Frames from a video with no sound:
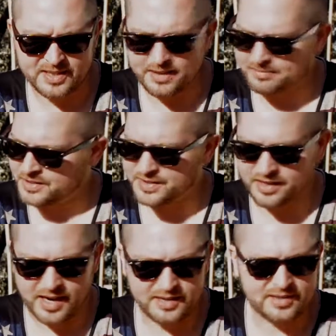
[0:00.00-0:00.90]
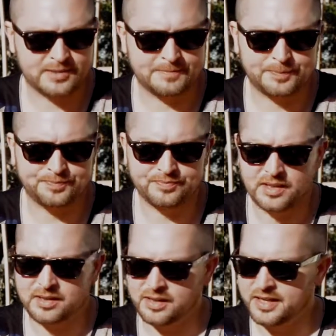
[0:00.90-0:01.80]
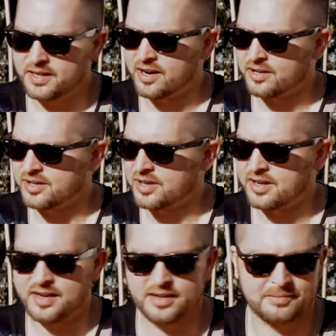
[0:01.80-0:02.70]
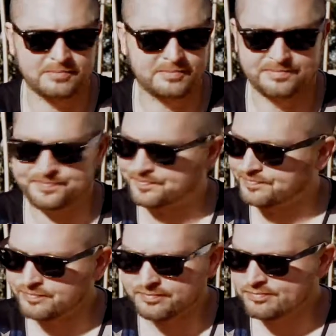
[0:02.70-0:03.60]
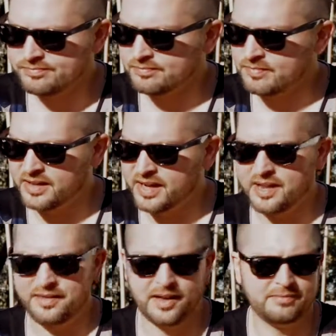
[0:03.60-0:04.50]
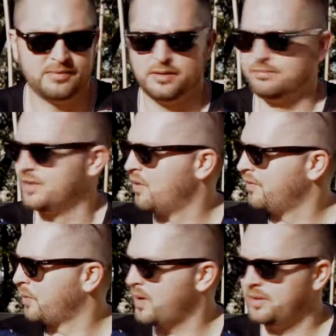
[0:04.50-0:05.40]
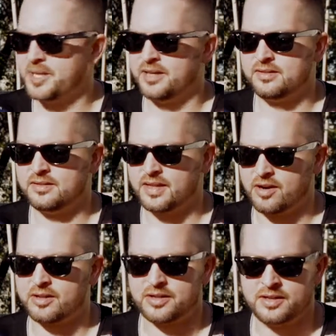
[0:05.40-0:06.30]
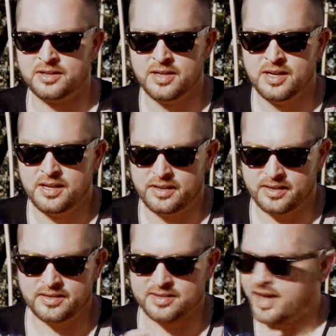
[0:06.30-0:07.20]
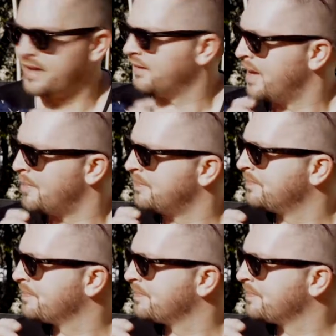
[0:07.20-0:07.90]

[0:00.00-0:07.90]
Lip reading: got just a nice, clean character, and then, again, the overwhelming character is that lemon.